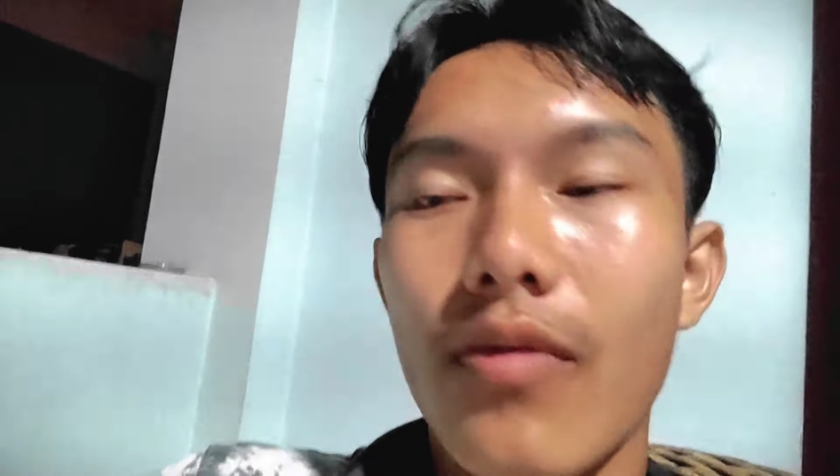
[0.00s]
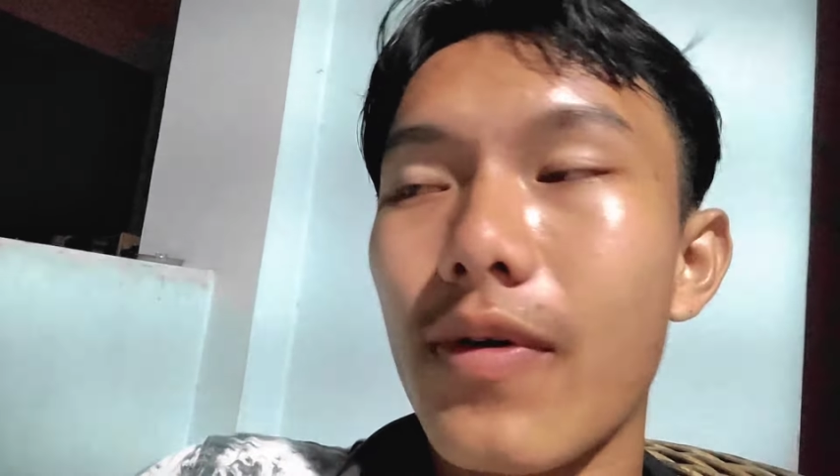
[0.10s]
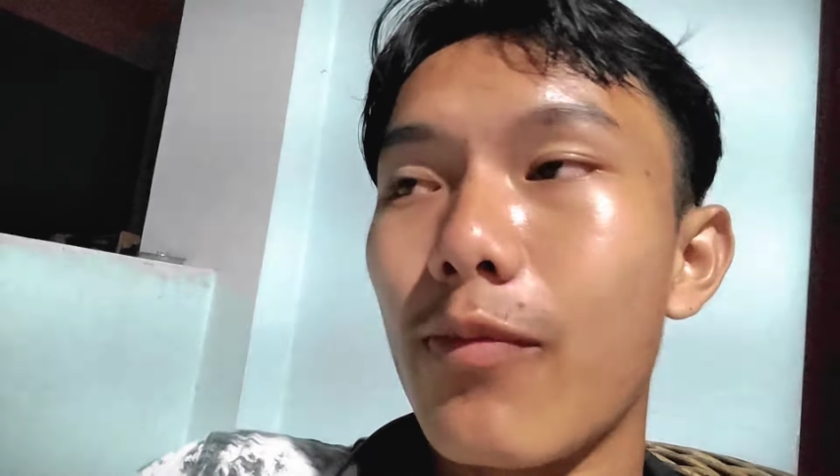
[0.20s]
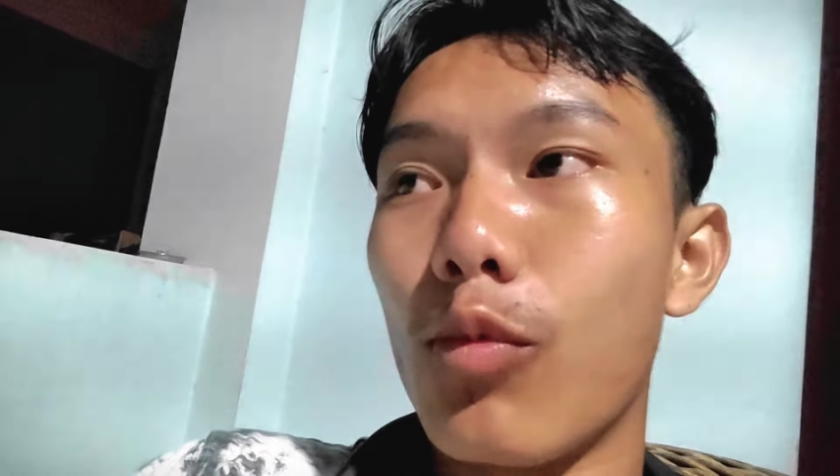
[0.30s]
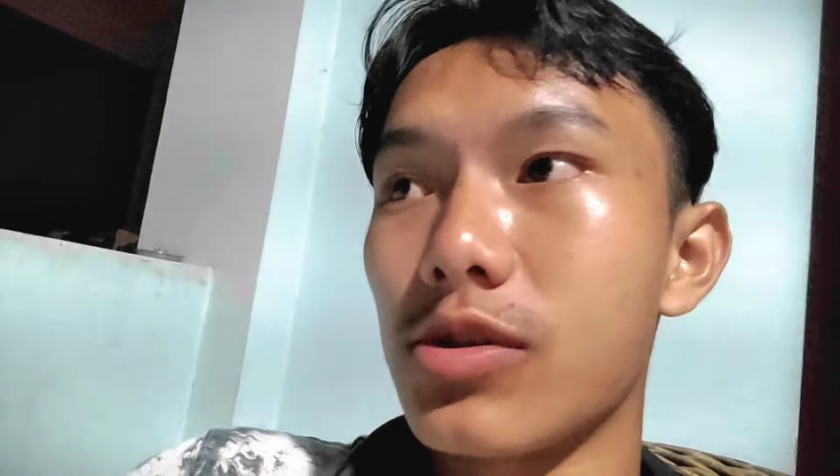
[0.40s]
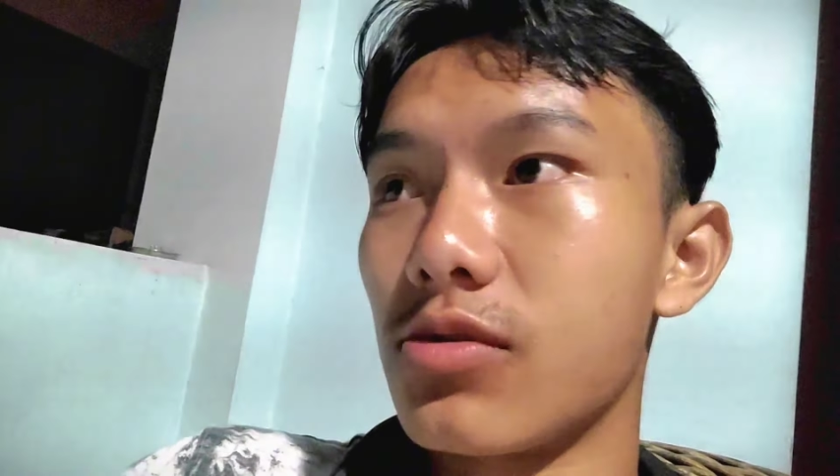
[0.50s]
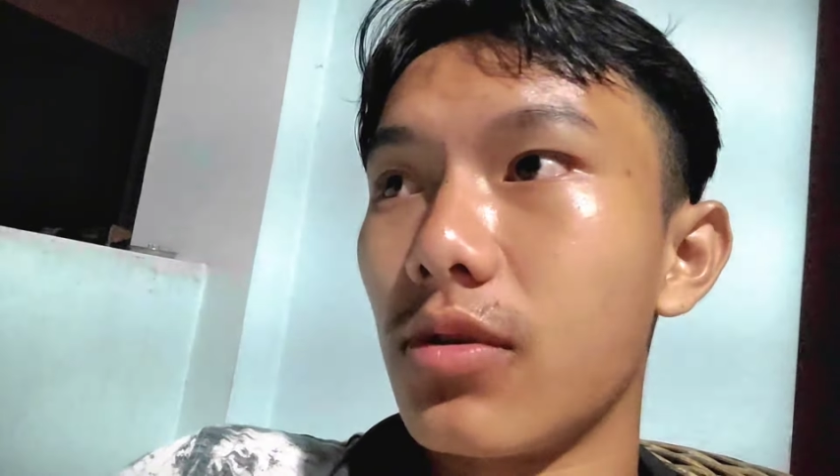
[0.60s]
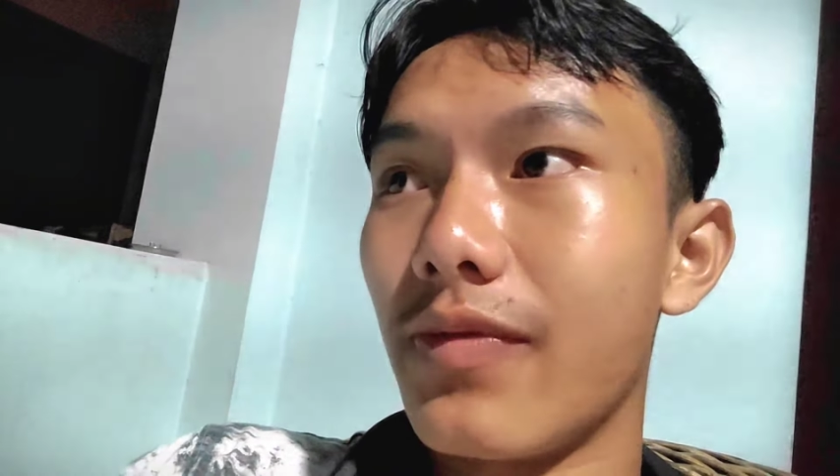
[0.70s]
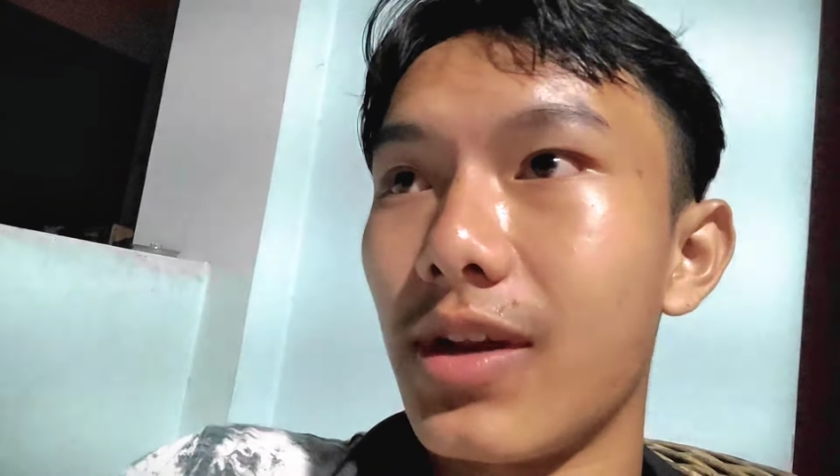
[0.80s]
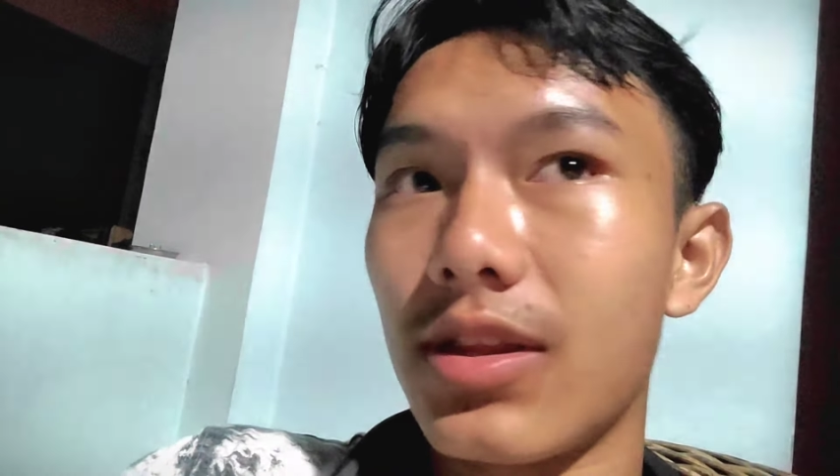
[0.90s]
nofap was
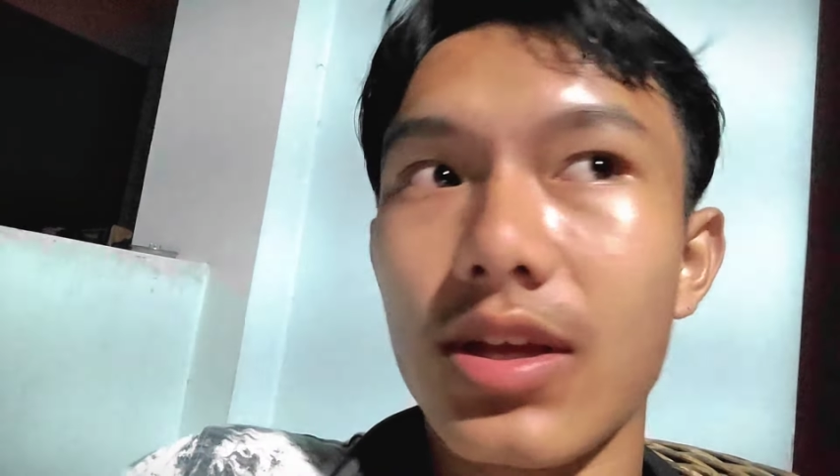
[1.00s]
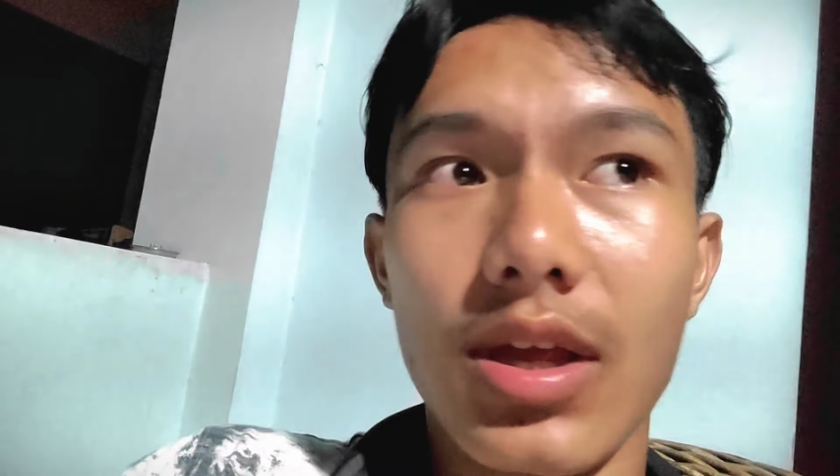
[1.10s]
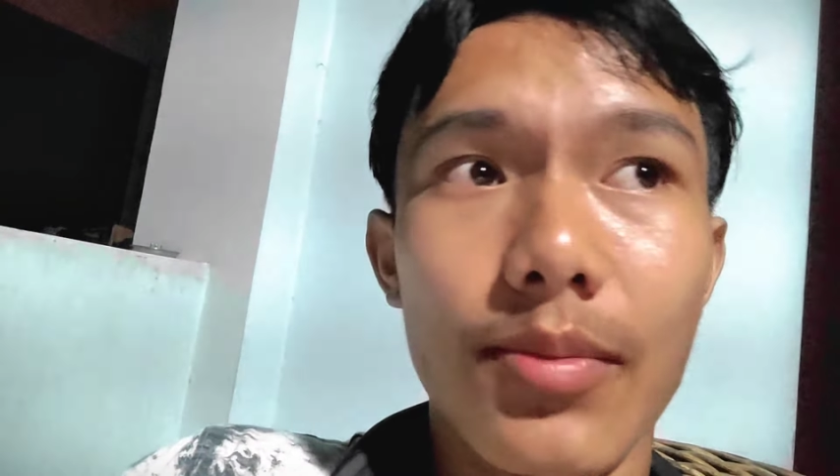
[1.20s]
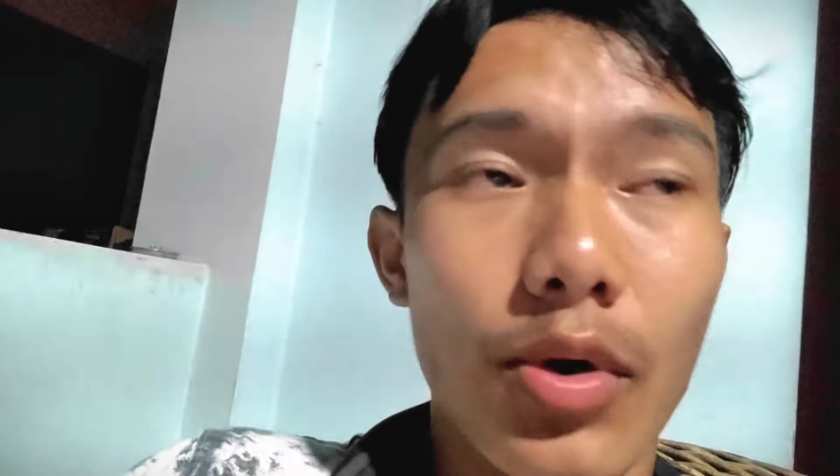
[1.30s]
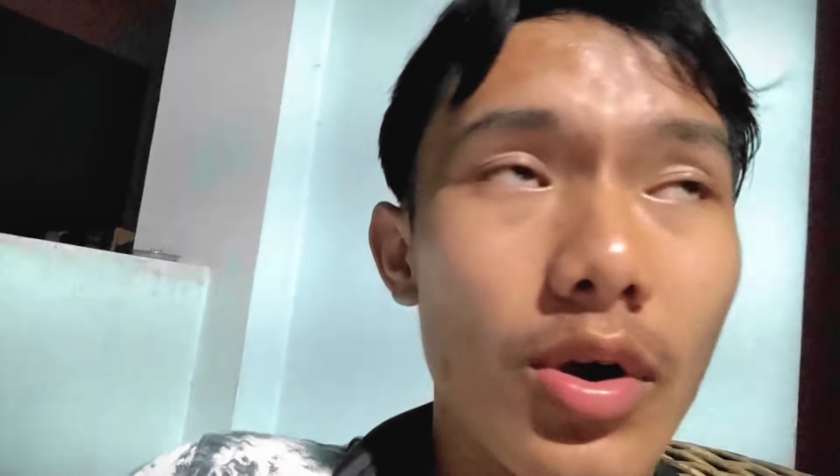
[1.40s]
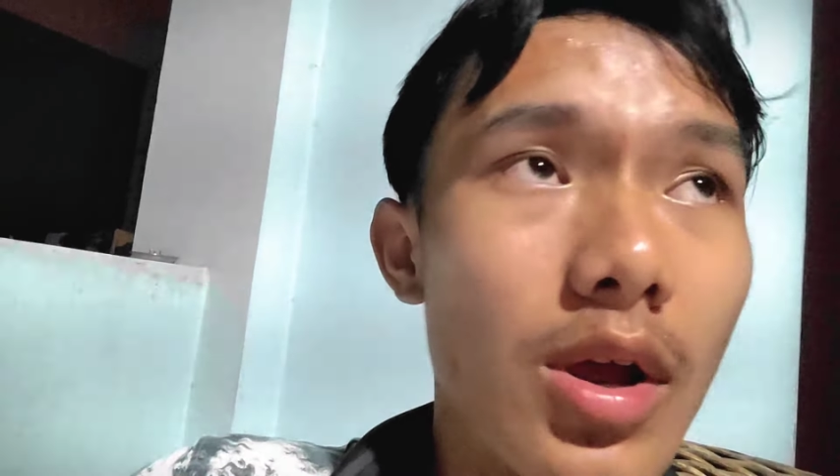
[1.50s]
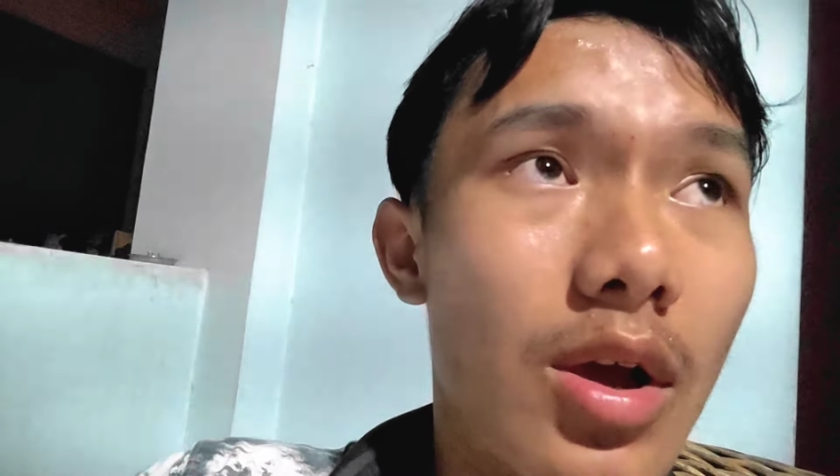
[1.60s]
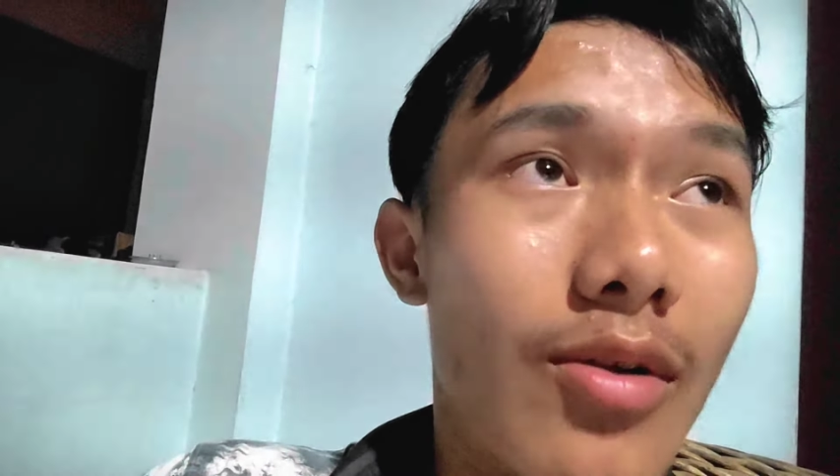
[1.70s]
not even a thing anymore